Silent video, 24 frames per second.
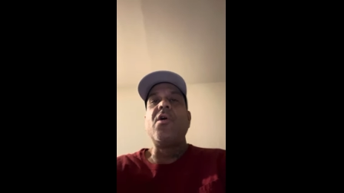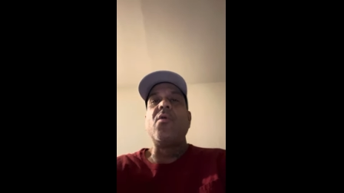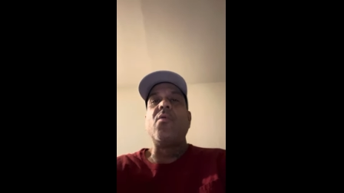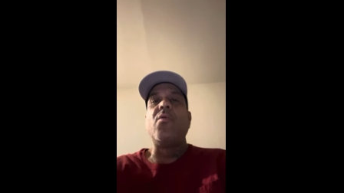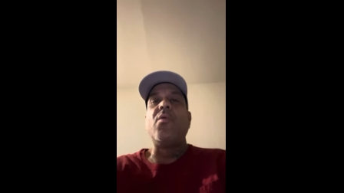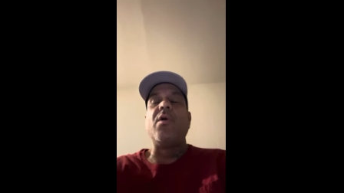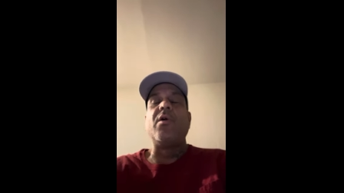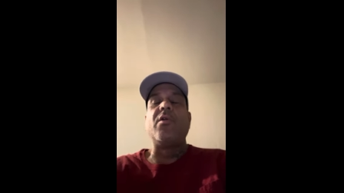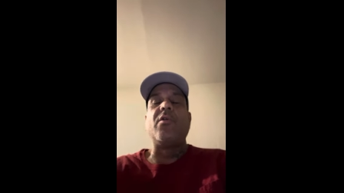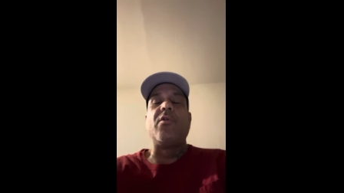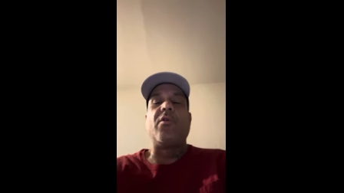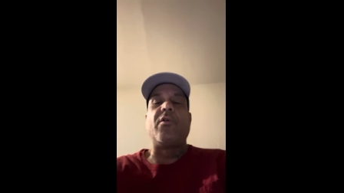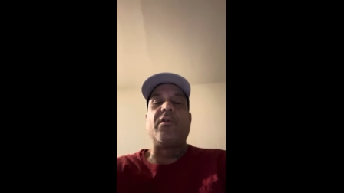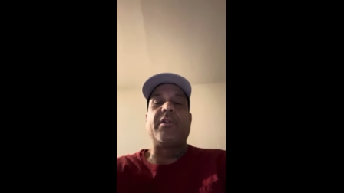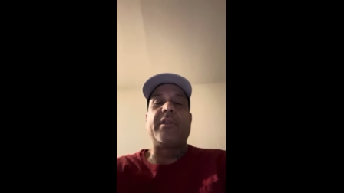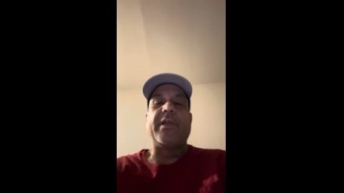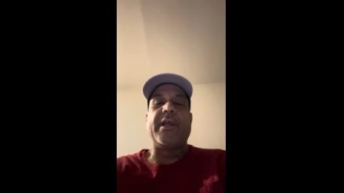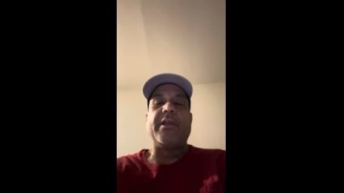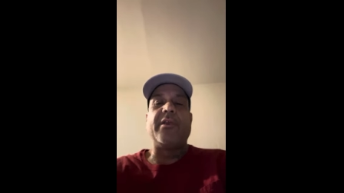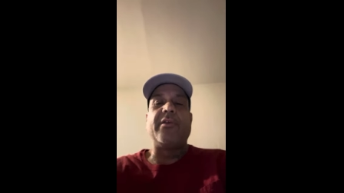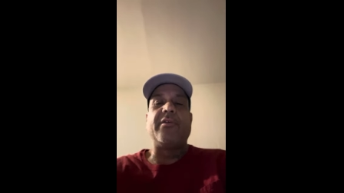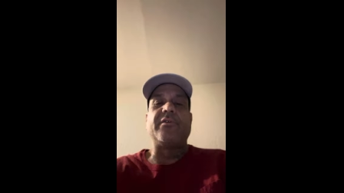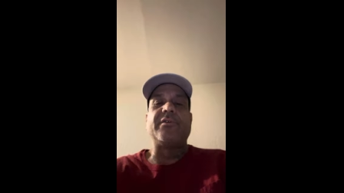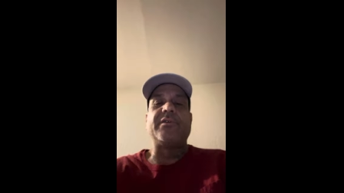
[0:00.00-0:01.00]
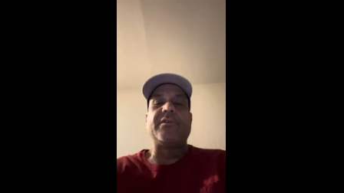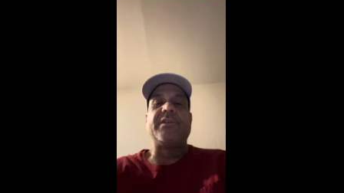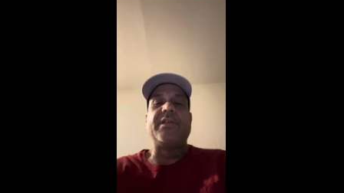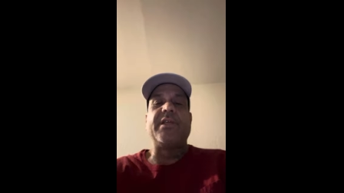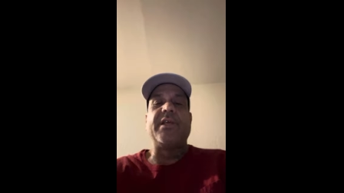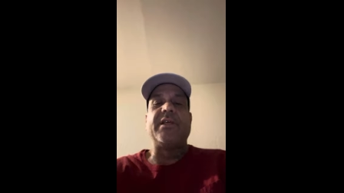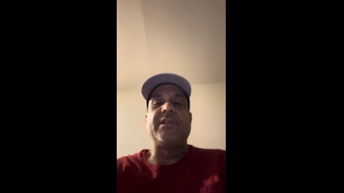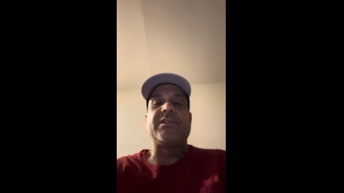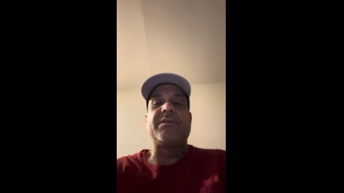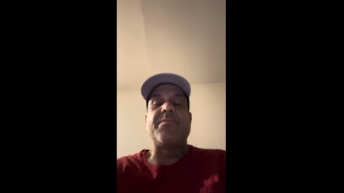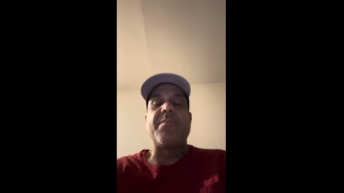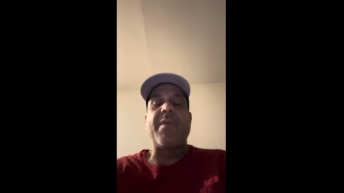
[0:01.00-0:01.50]
Will Norteños
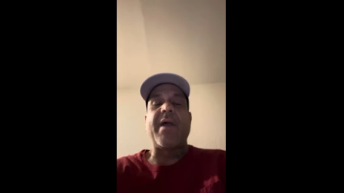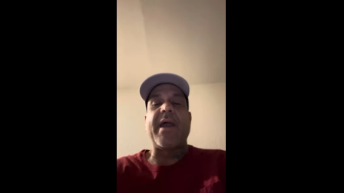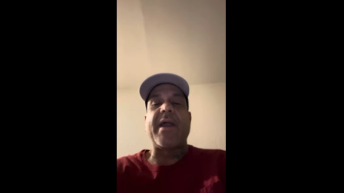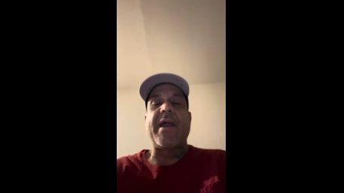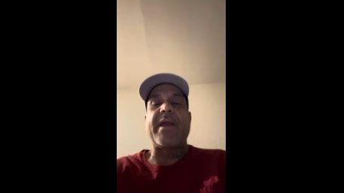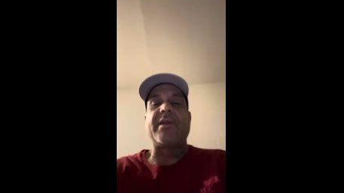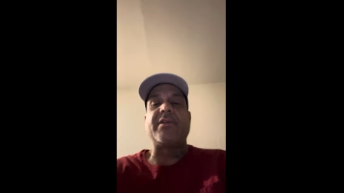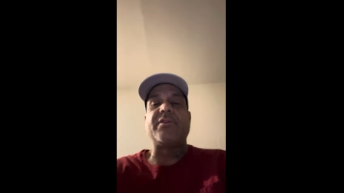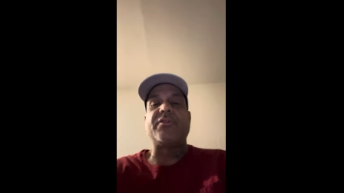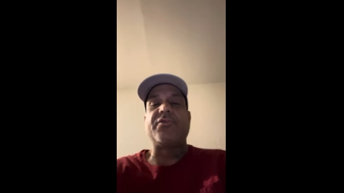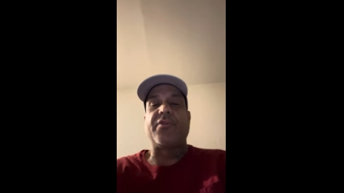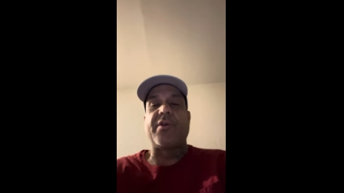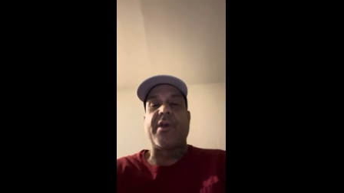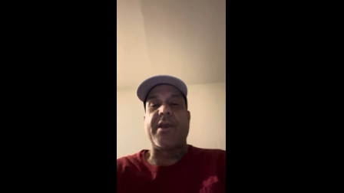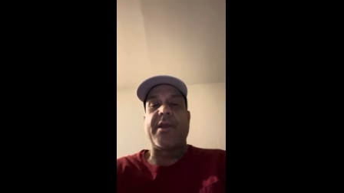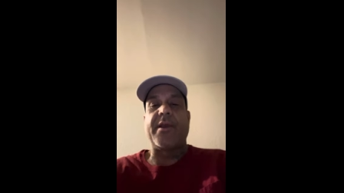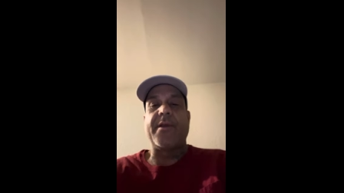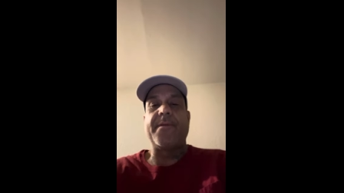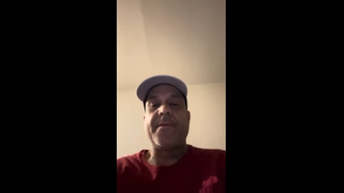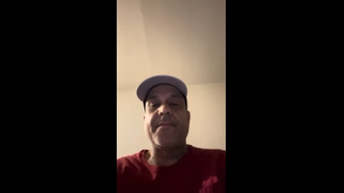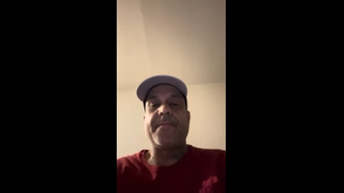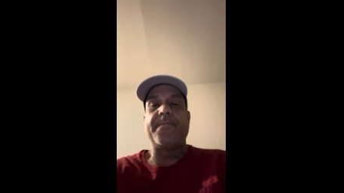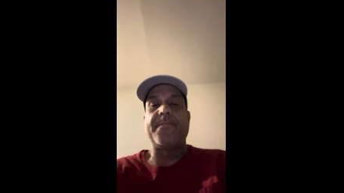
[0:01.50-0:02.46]
Diss Mac Dre.